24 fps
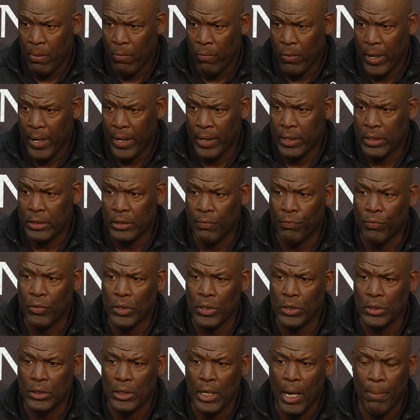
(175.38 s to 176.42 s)
Right, because if you
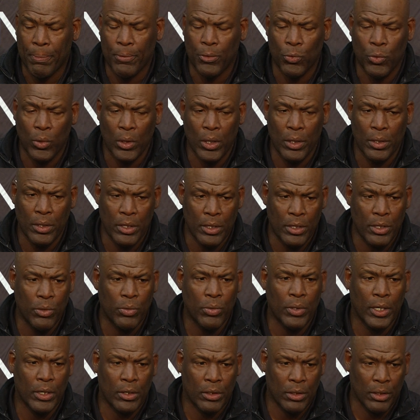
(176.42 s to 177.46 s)
can stop the run, then you
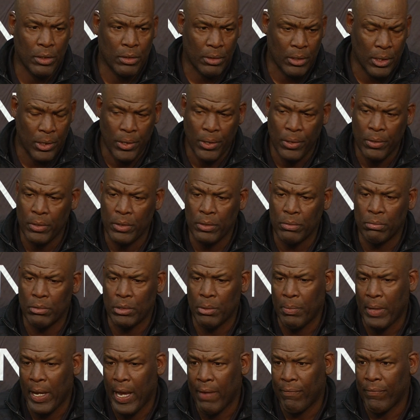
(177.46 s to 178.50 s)
get to third in
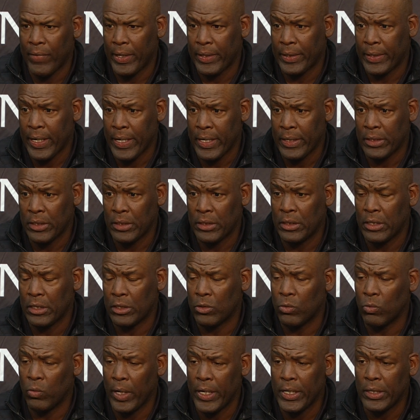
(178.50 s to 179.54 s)
some advantageous
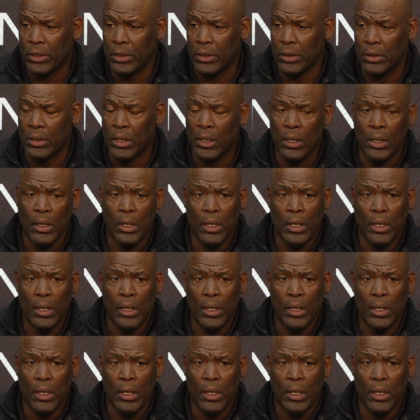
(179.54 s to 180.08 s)
situations.